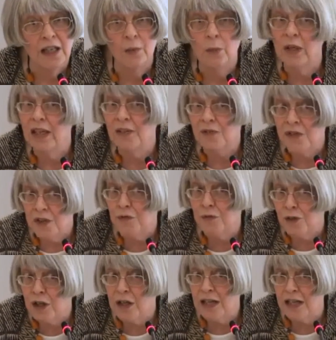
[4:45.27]
And we have
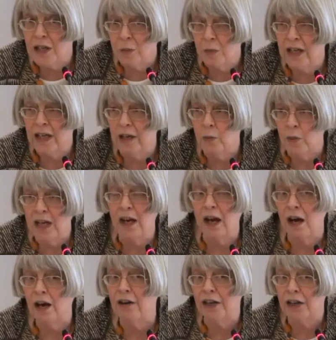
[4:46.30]
different,
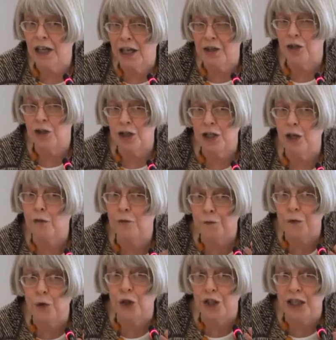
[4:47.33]
we are a country
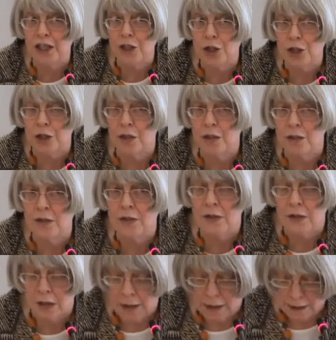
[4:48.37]
of 4
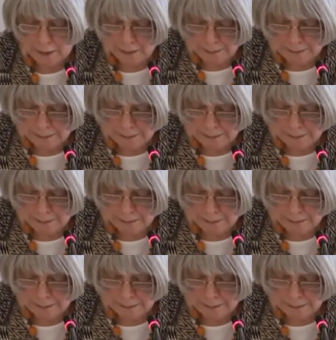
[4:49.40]
nations.